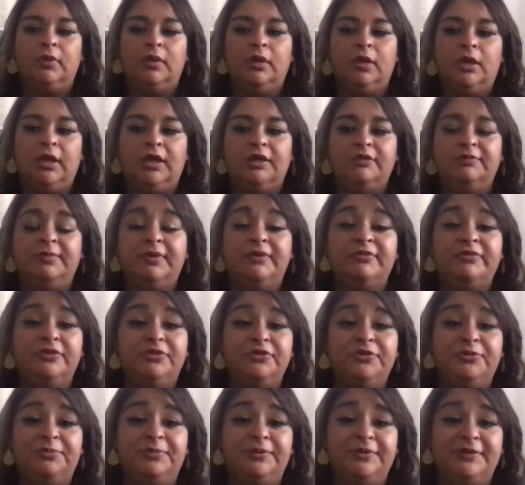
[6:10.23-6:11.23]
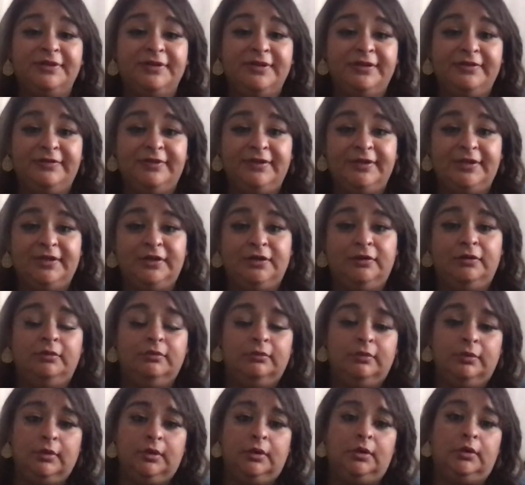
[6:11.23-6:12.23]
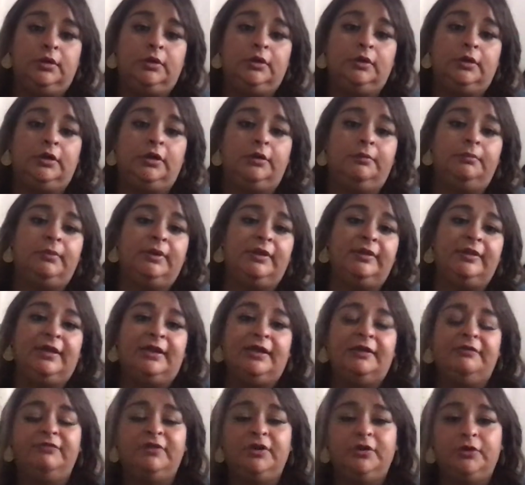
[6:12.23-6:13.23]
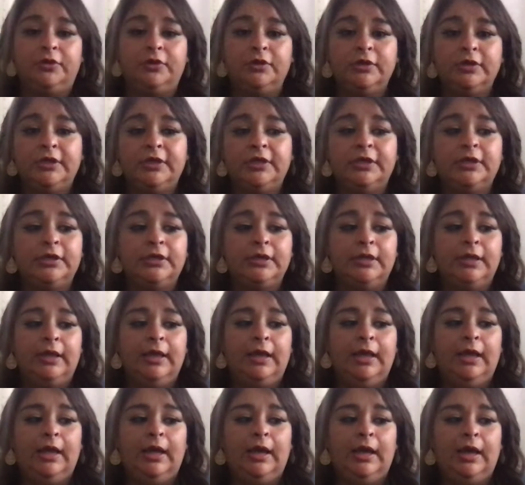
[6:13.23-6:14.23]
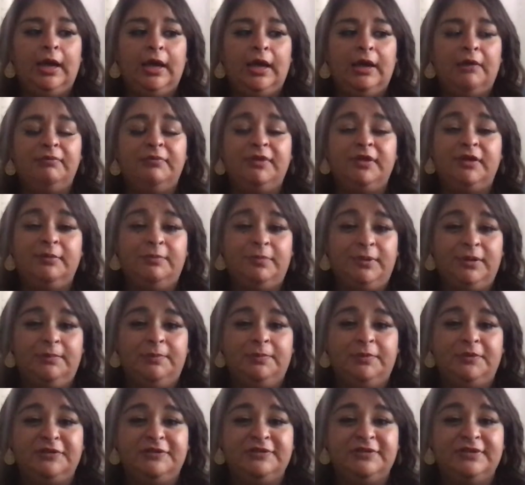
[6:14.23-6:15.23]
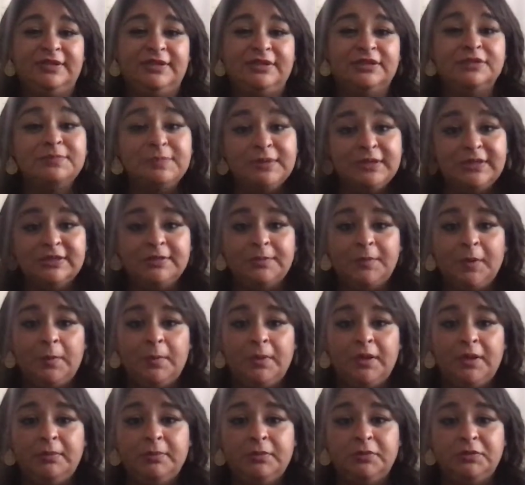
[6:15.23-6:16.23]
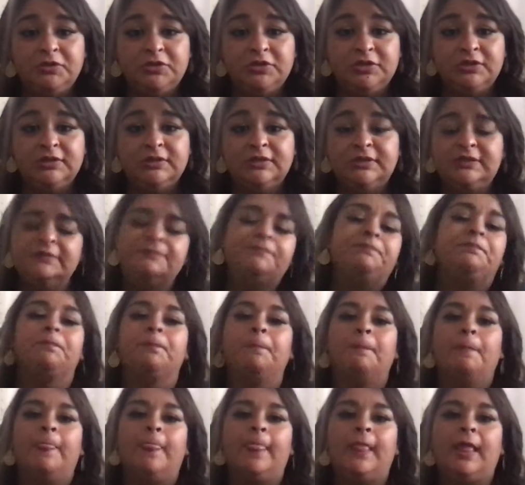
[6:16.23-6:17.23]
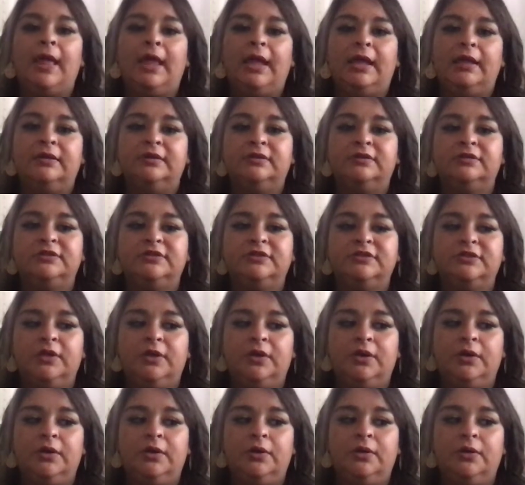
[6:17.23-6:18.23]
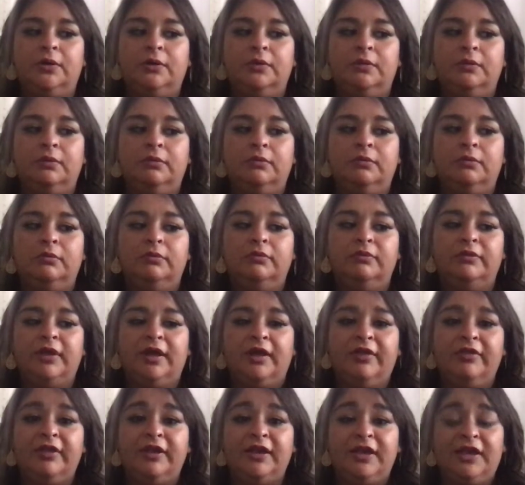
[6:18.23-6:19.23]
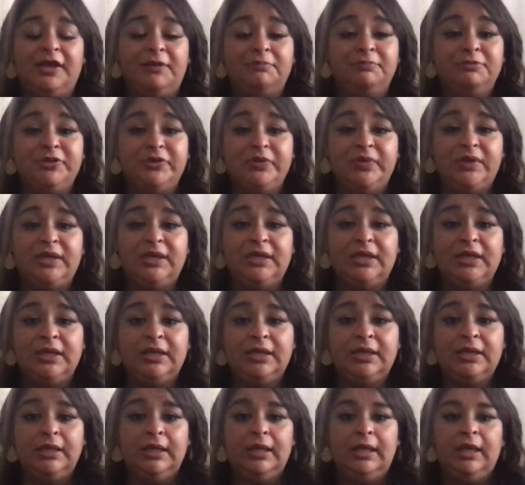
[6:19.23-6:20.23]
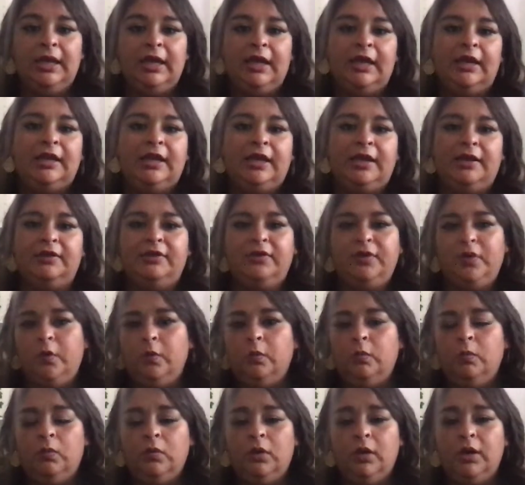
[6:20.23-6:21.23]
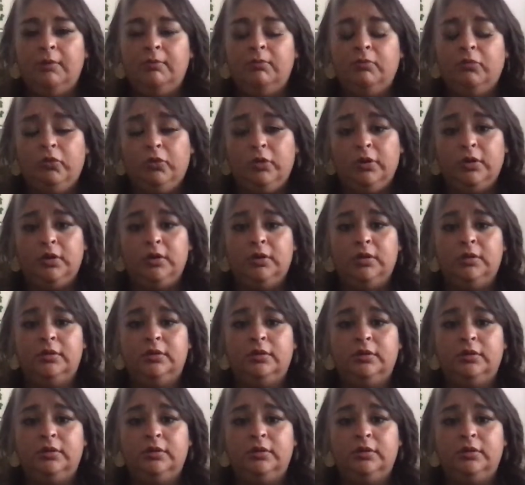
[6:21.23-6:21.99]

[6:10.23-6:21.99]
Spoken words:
As my vulnerability video that I've done earlier, I'm not a big person that speaks about my emotions. And so now that I am doing it, and I know I'm more